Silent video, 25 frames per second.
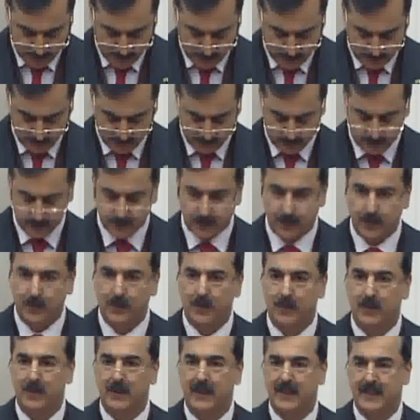honored
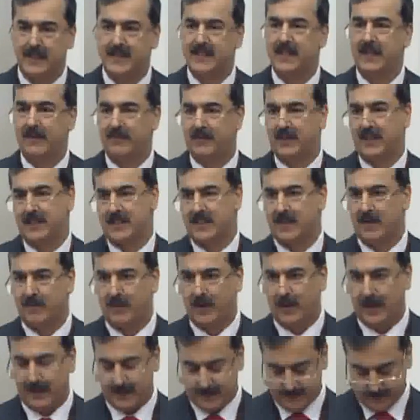to receive this
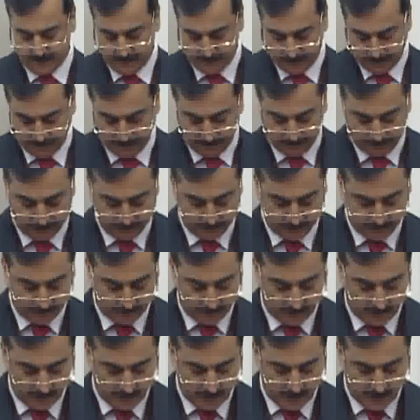award.
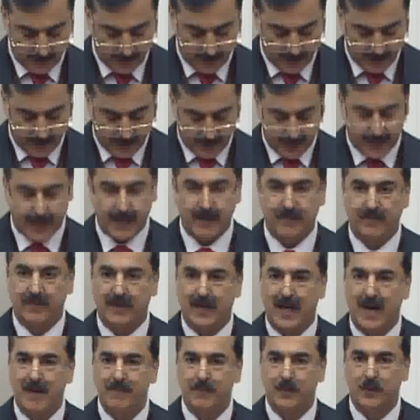I
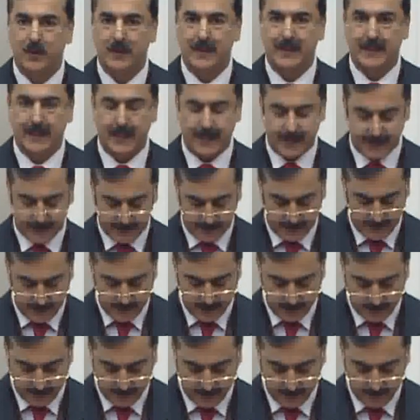have come to
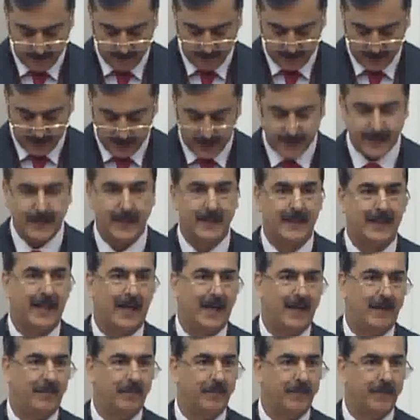Turkey at a
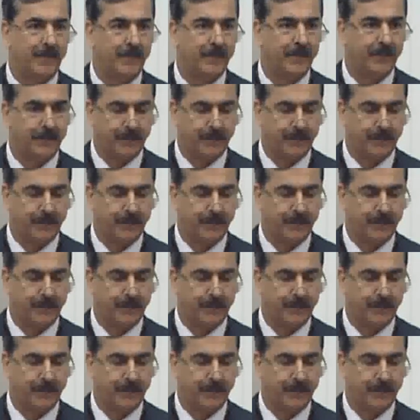time